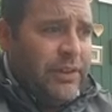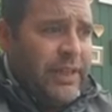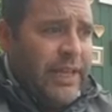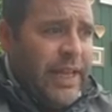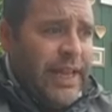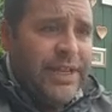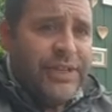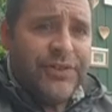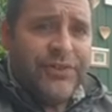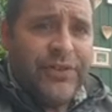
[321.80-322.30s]

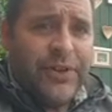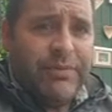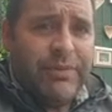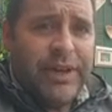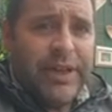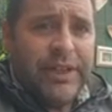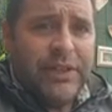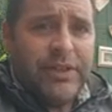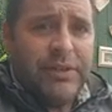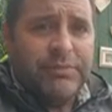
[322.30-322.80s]
history
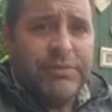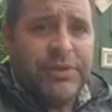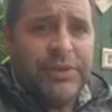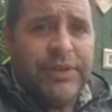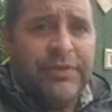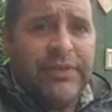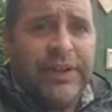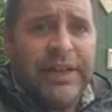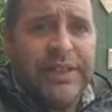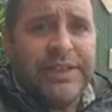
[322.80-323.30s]
when it comes
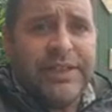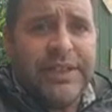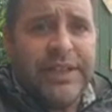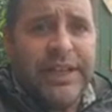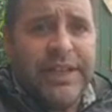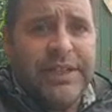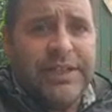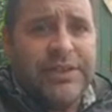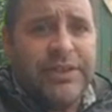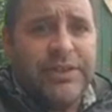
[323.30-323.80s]
to
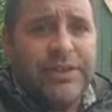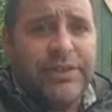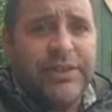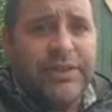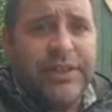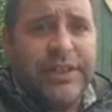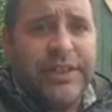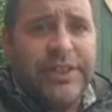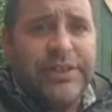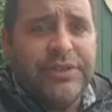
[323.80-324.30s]
vaccinations. You
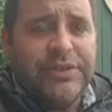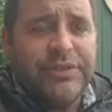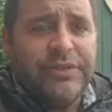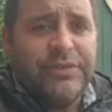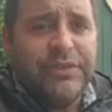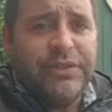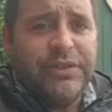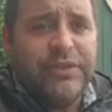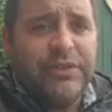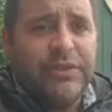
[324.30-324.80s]
only need
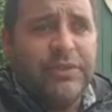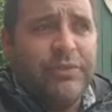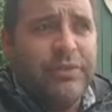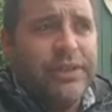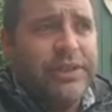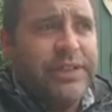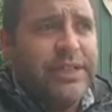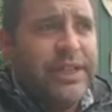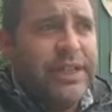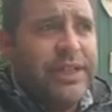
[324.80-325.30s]
to, go
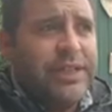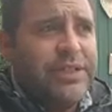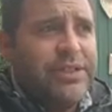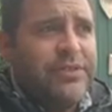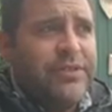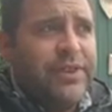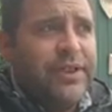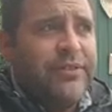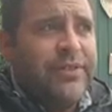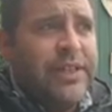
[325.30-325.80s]
into the
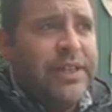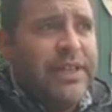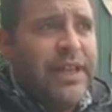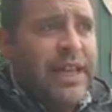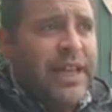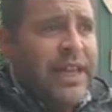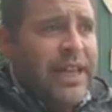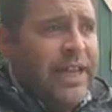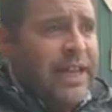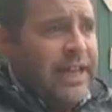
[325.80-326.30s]
history of it.
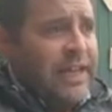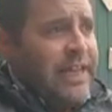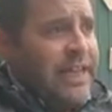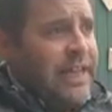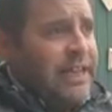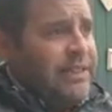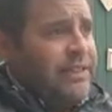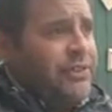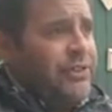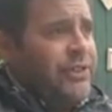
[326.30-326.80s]
And I
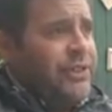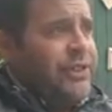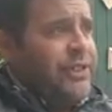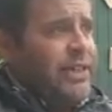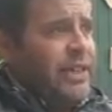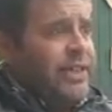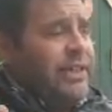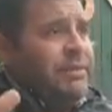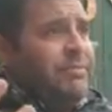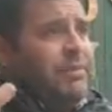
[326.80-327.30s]
can't understand